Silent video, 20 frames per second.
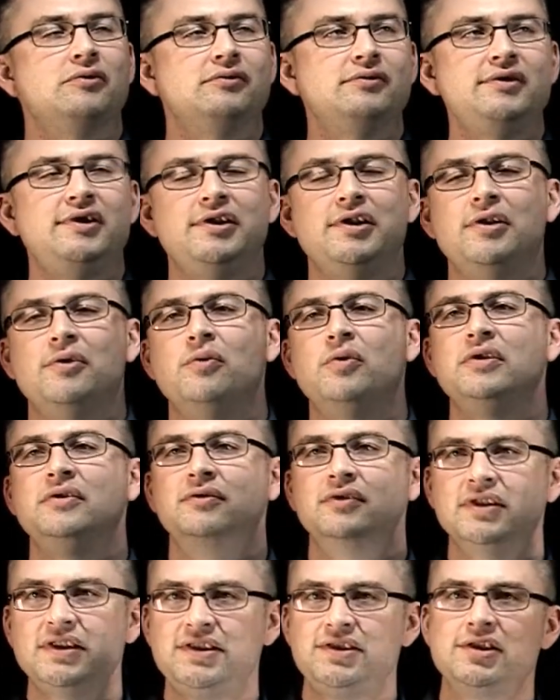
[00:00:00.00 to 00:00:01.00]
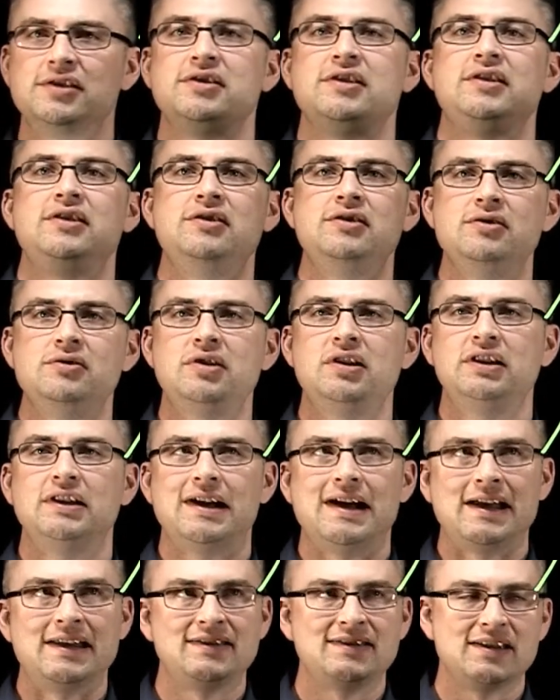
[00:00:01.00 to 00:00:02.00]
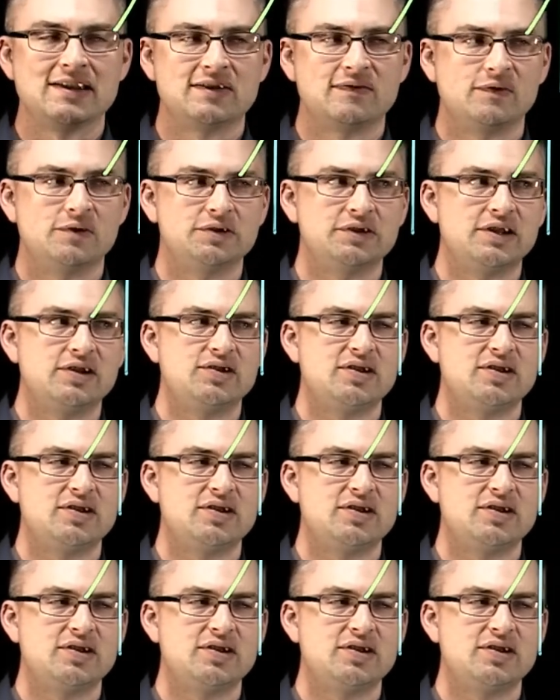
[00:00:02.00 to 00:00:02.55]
you know, we really start to utilize this voltage.